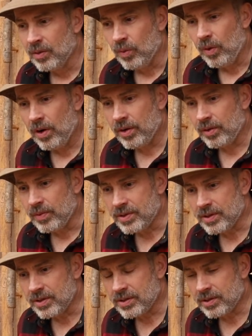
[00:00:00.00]
water
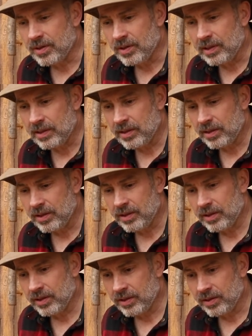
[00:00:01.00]
resistant,
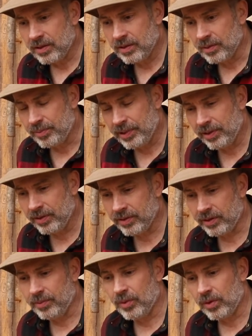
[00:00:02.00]
and
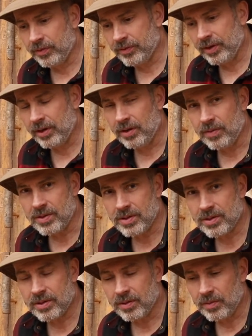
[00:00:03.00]
apparently more fire
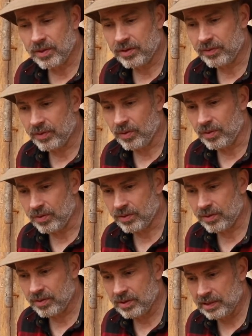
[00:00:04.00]
resistant, which of
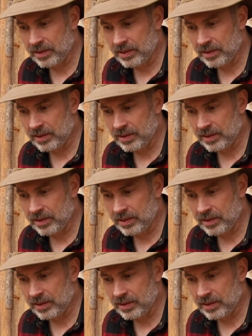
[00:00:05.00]
course